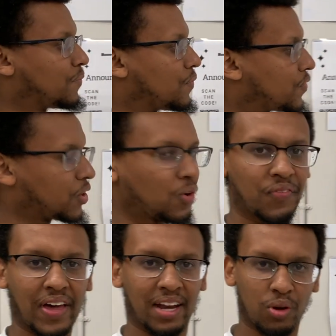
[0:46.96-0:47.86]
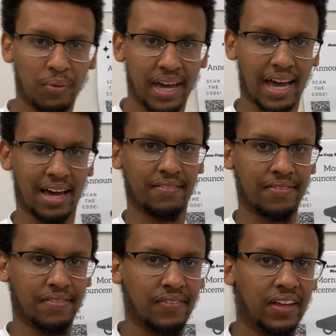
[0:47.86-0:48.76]
so that is what we have.
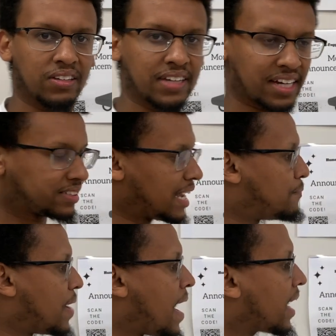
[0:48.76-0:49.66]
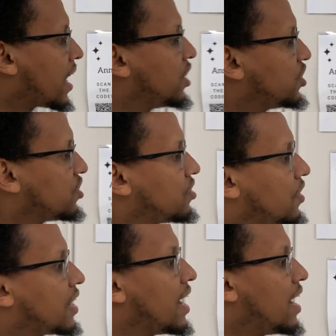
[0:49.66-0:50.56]
Then you take a step back and you just
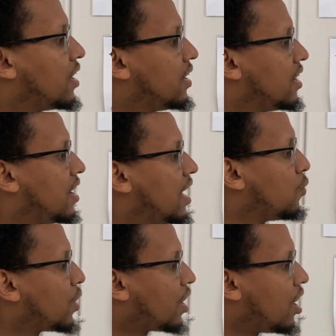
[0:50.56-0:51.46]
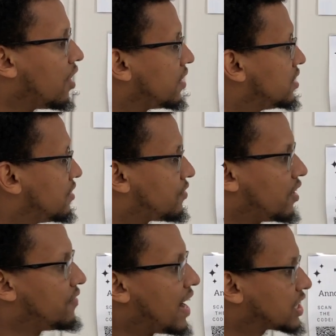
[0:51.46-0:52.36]
look at what are all the
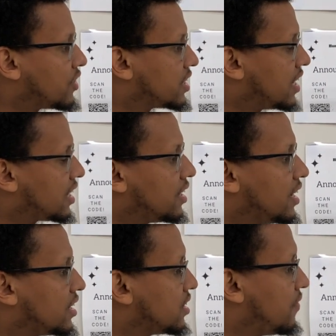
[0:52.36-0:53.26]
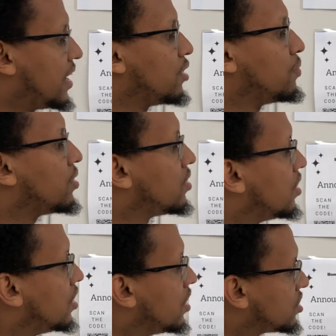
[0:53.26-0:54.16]
different factoring techniques available.
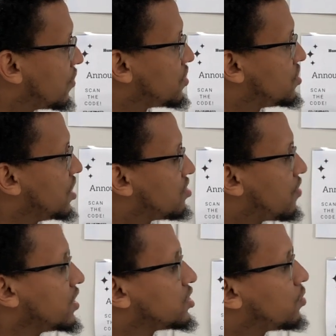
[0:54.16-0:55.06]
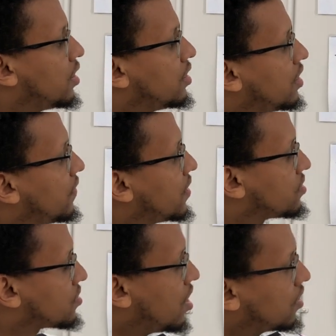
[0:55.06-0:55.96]
So if you see this first one, this
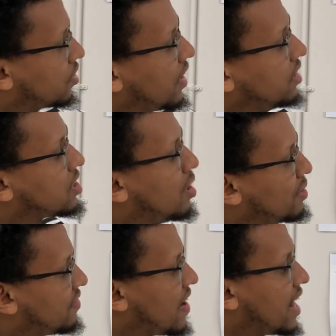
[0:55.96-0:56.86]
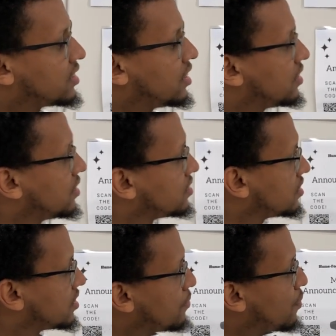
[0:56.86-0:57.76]
is called greatest common factor,
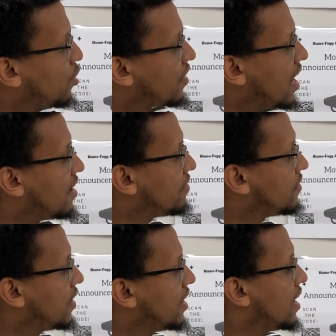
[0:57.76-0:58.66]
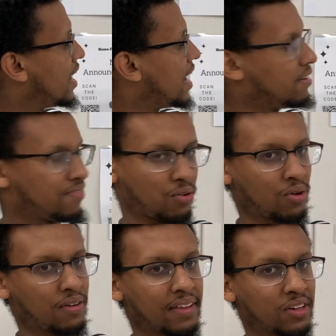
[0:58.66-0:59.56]
since they both have a
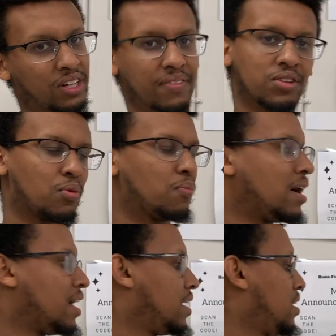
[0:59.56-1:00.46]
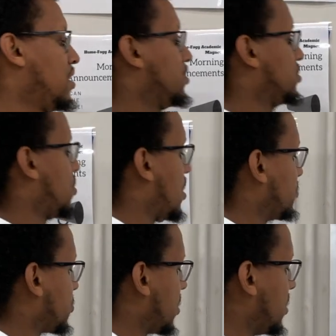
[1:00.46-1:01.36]
4 that they're divisible by. So I'm
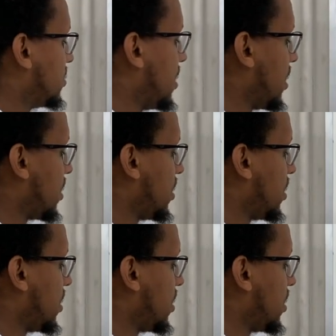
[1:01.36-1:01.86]
just going to take